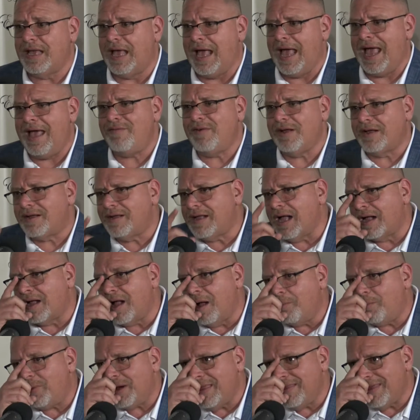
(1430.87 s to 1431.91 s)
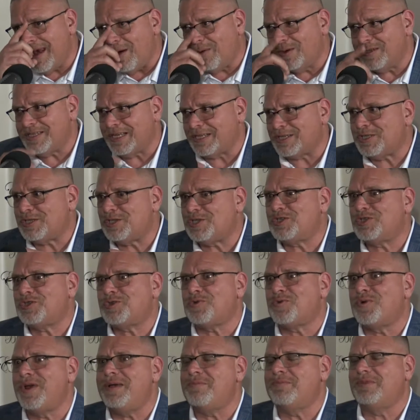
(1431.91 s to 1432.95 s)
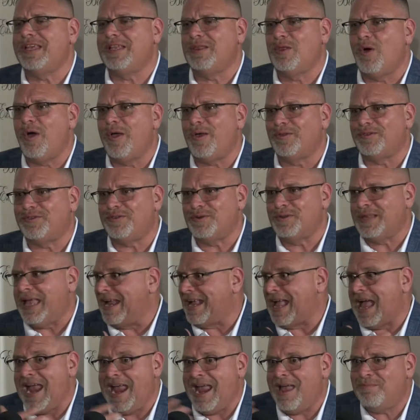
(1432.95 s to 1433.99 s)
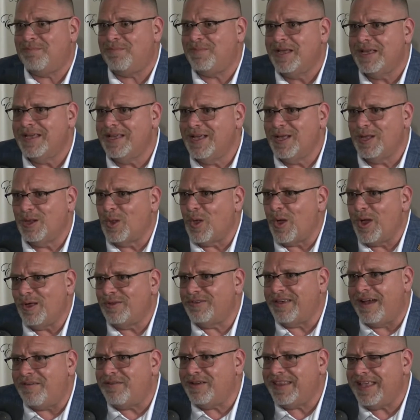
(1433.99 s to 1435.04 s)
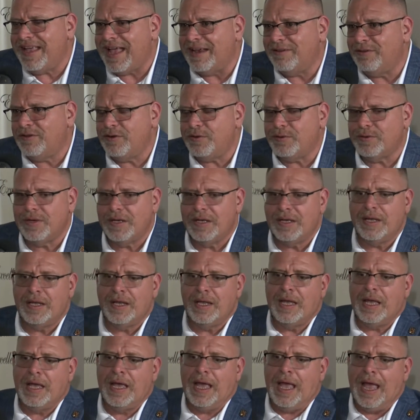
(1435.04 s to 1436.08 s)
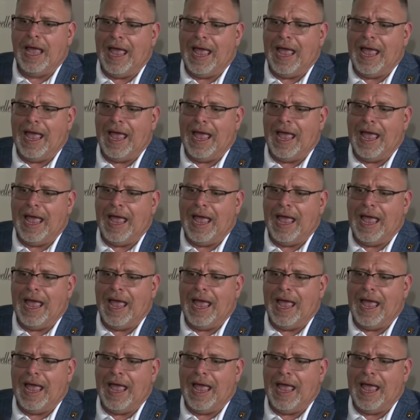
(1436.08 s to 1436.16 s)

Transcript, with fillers: I have a, a, company that I was extremely loyal to. Like I am mm, mm-hmm, yeah. loyal to everything I do. Right.